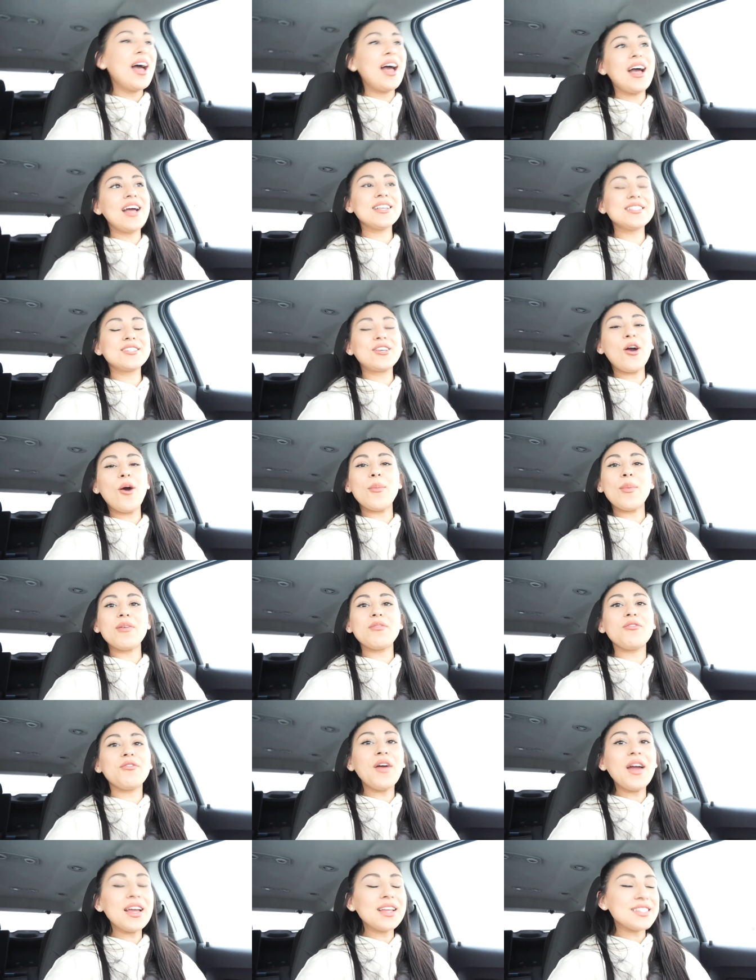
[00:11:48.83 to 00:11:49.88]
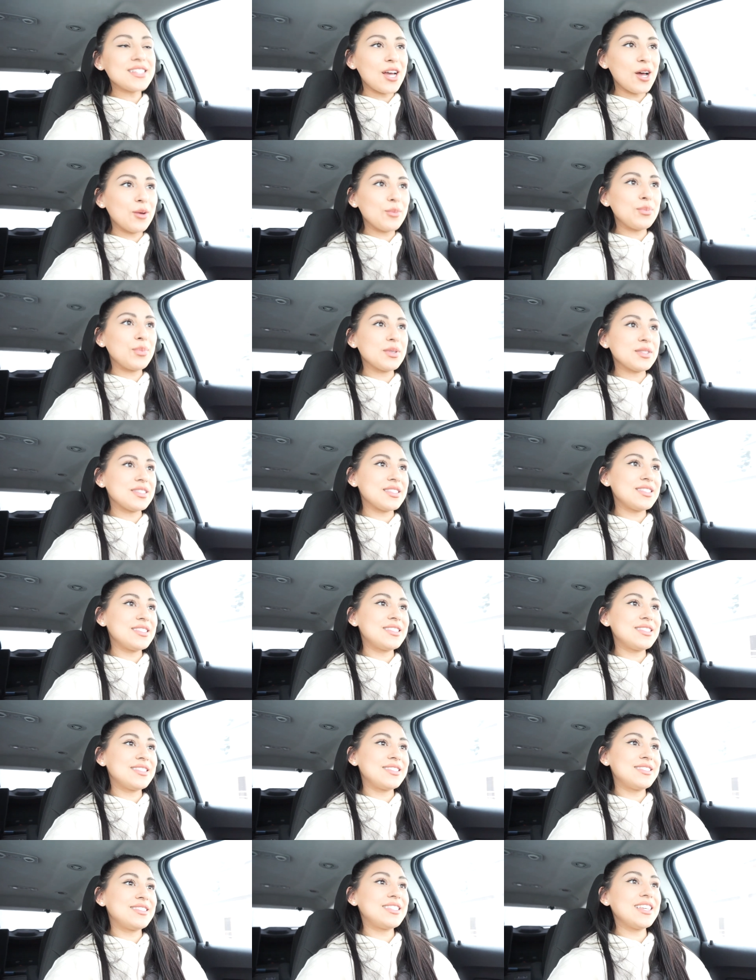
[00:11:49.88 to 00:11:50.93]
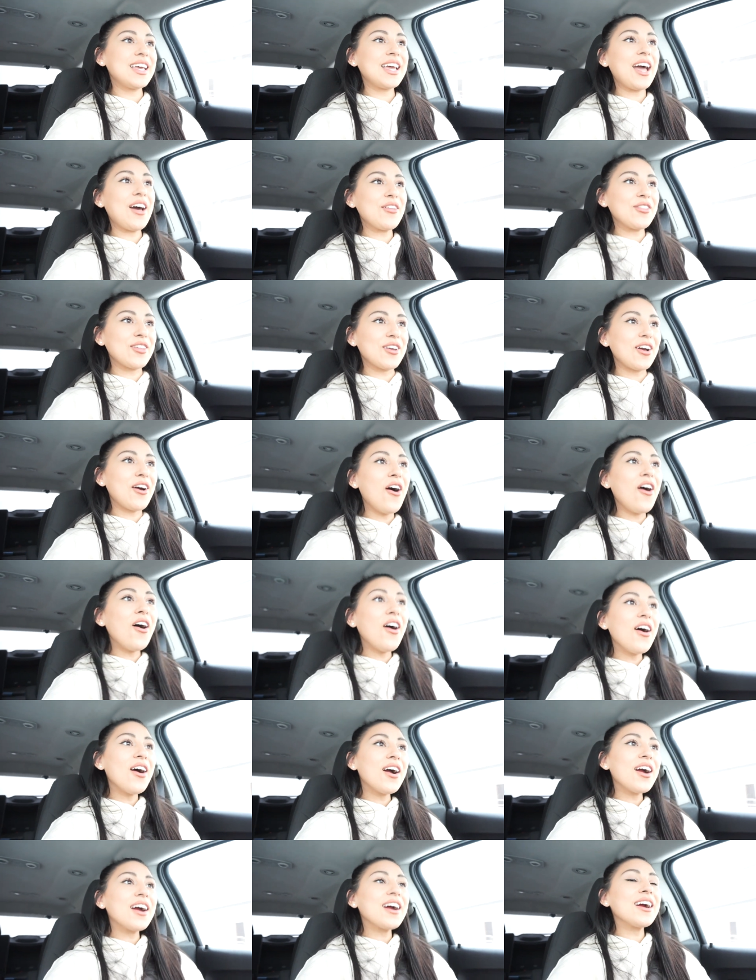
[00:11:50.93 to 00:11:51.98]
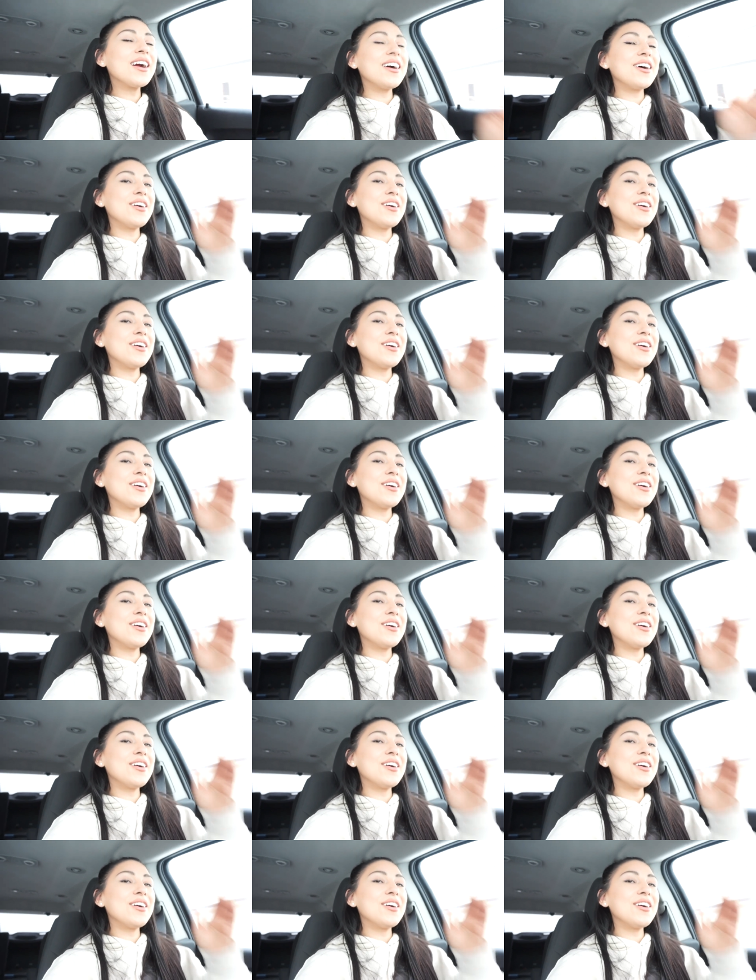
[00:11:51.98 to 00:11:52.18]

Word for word: I had to call my friend to help us dig out the car.